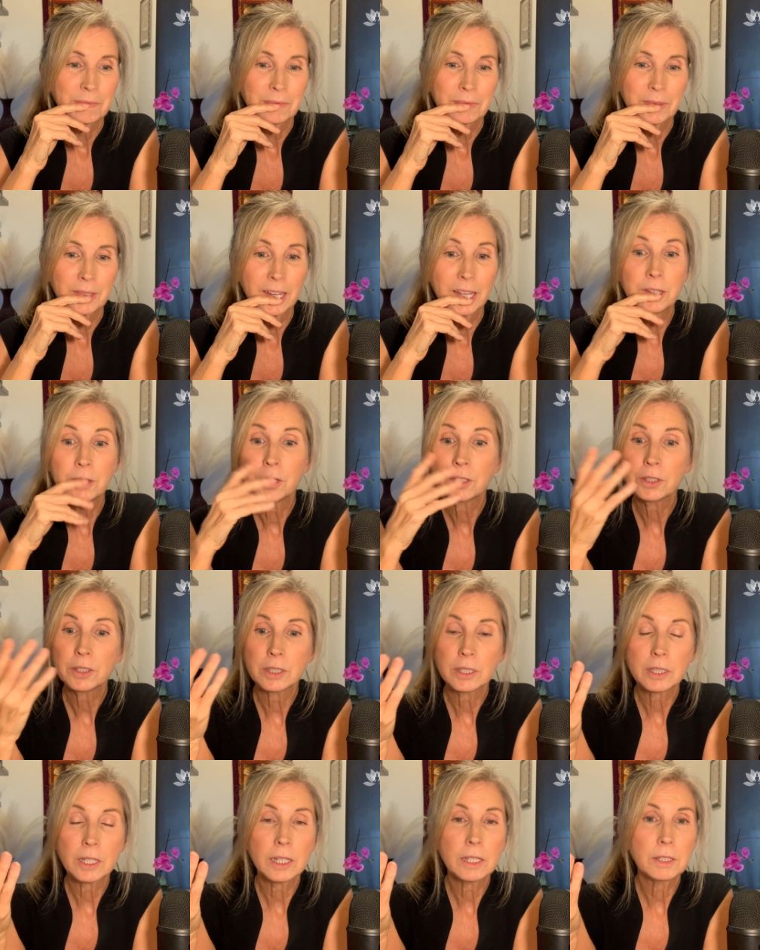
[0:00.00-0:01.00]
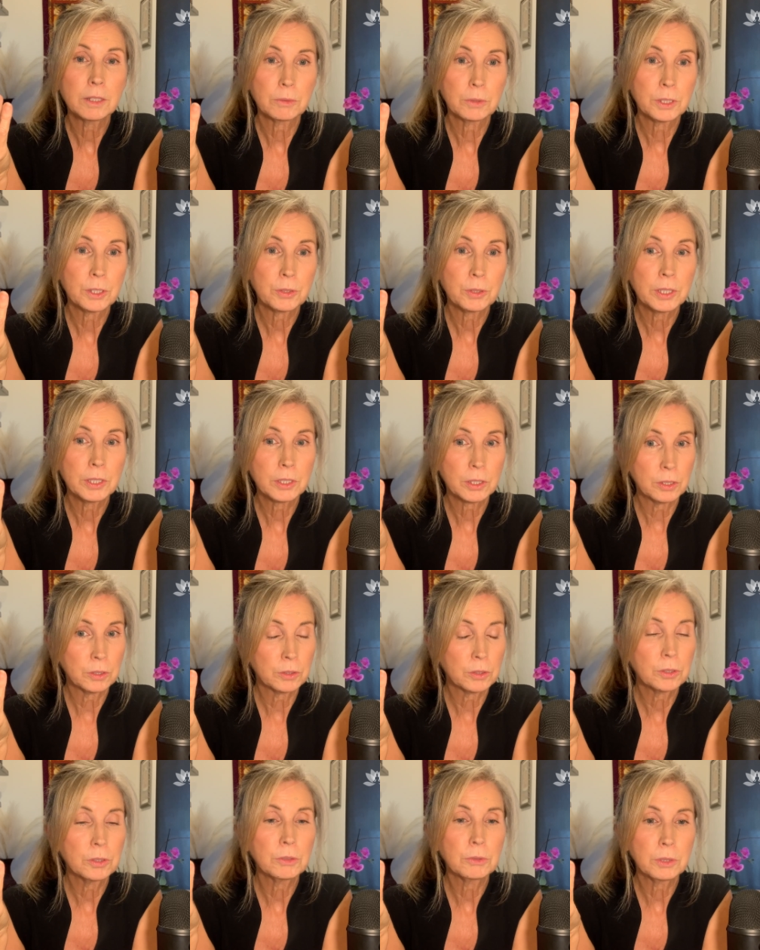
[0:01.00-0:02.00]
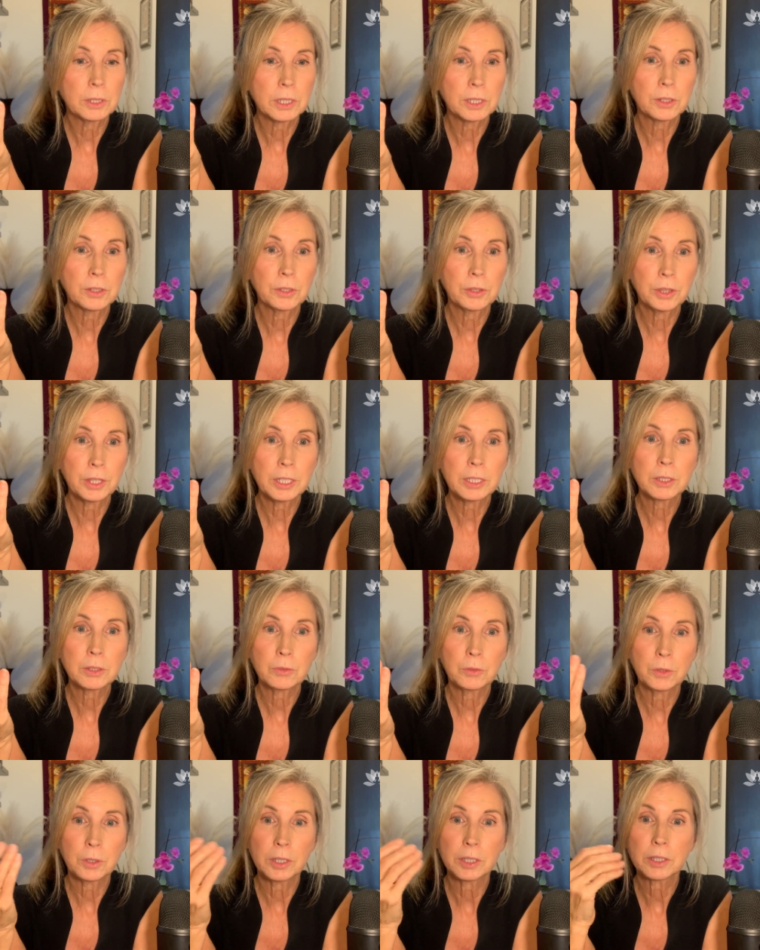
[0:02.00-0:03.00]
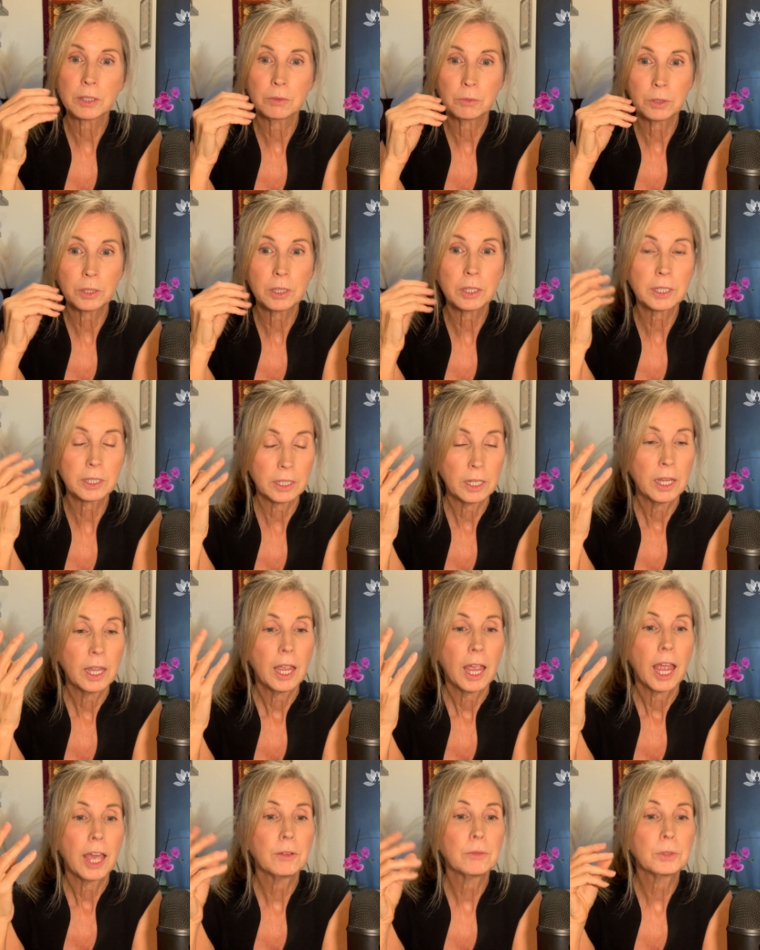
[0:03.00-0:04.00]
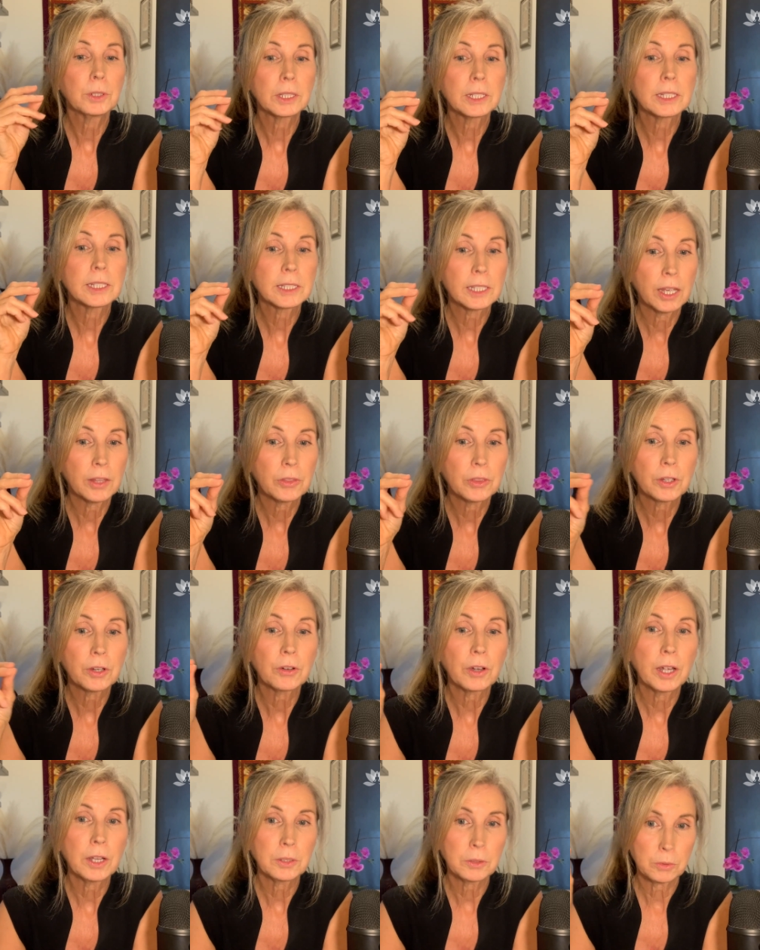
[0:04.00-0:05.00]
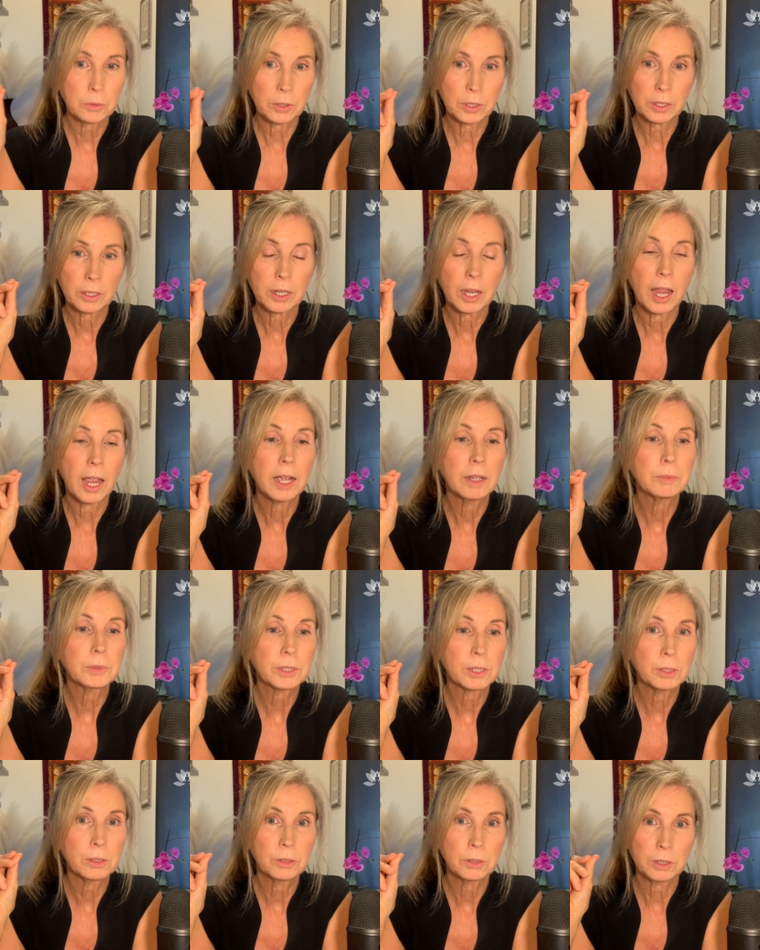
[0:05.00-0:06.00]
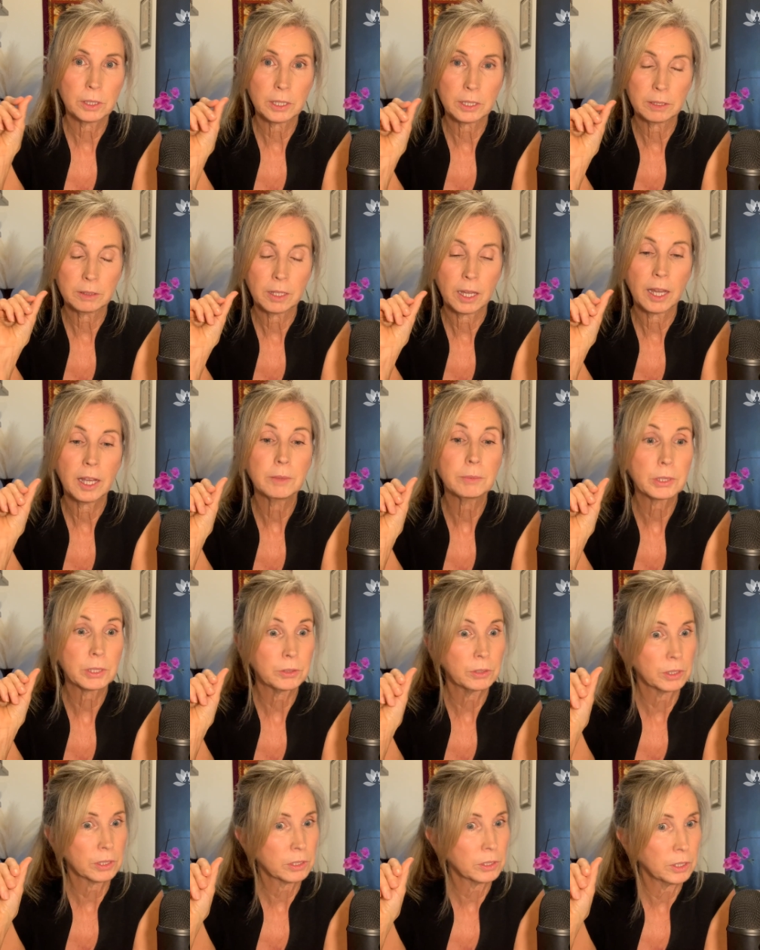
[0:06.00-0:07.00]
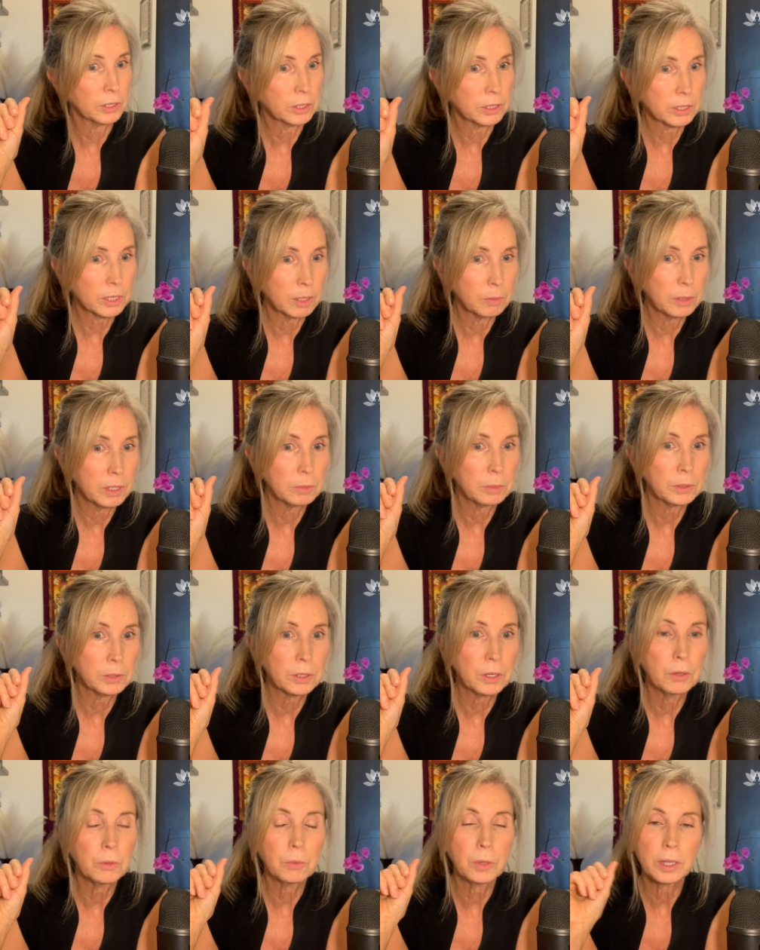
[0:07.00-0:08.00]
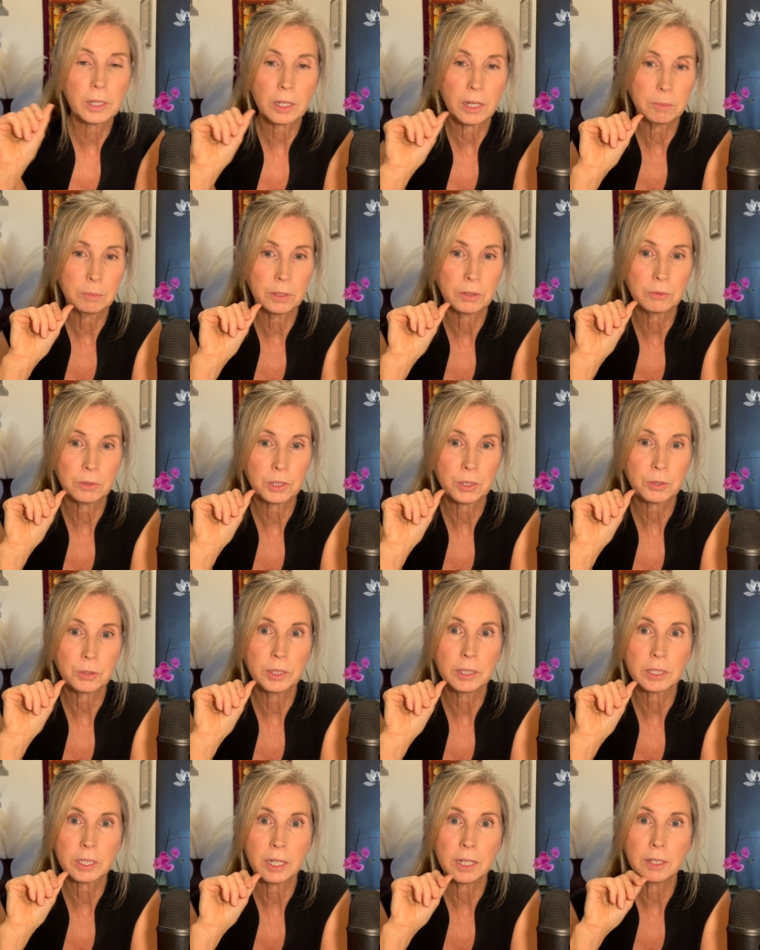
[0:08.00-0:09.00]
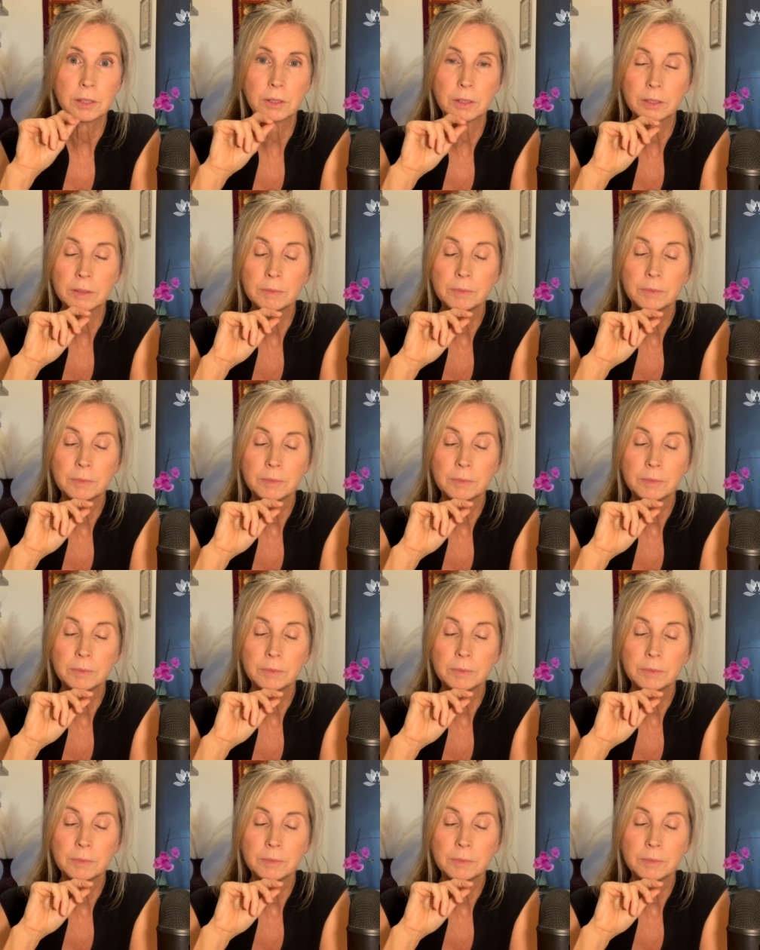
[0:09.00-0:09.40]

And not to say that retreats don't do really good things for us and really set the groundwork. Absolutely. Absolutely. It's not to say people don't wake up in retreats either.